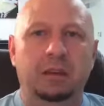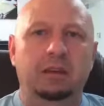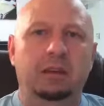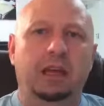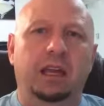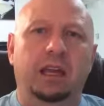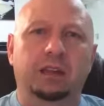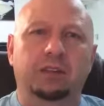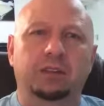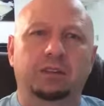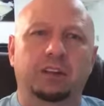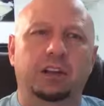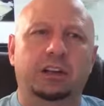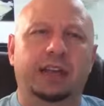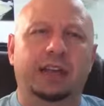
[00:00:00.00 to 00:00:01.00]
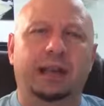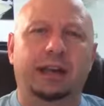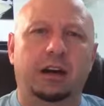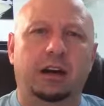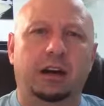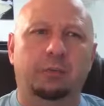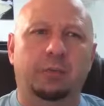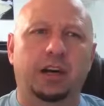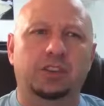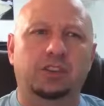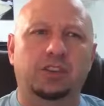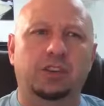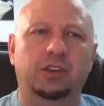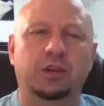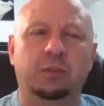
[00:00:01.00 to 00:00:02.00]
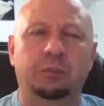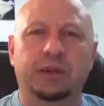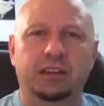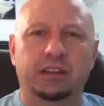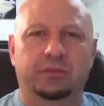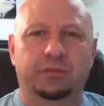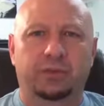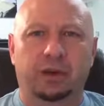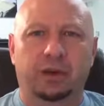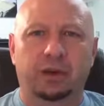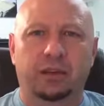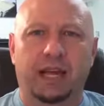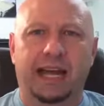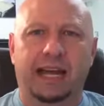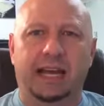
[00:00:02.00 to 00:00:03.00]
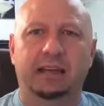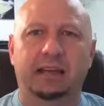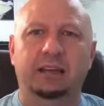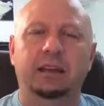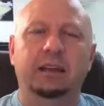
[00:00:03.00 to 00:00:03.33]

And you look at how much you can be there for a lot